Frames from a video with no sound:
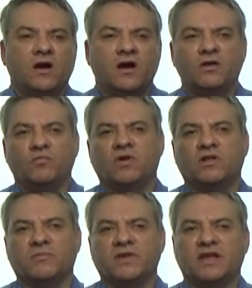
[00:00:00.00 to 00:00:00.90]
Hi,
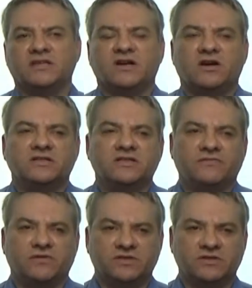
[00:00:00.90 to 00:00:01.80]
welcome again to
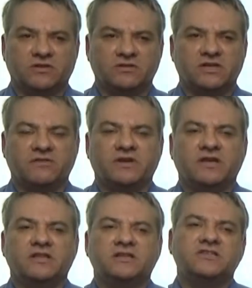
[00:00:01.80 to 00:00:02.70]

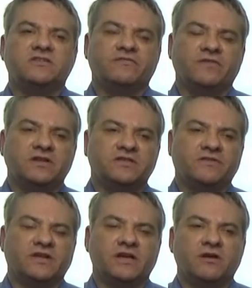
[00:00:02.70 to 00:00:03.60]
itauthority.tv. This is the first
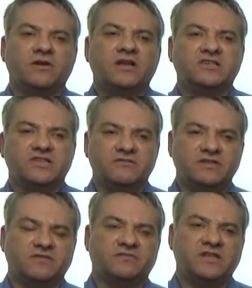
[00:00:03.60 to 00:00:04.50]
video in a
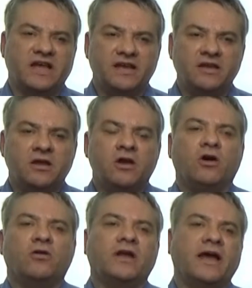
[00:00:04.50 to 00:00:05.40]
series of 10
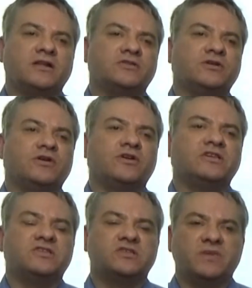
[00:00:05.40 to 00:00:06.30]
on how to
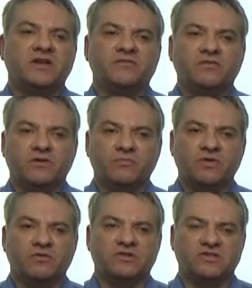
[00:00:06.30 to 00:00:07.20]
increase the speed of your
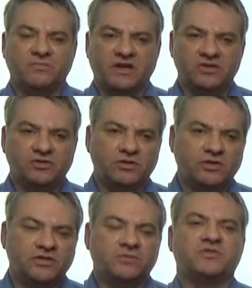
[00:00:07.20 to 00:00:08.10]
computer. So make sure
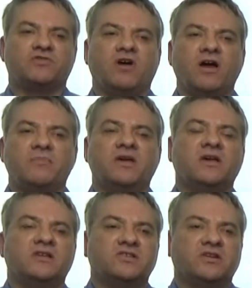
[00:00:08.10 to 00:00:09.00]
you subscribe
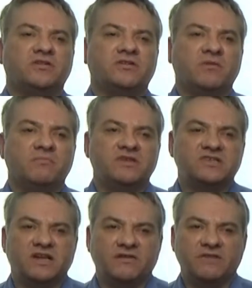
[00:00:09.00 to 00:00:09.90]
so that you don't
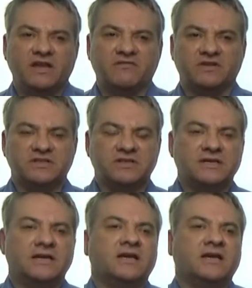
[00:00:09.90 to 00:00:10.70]
miss any of the others.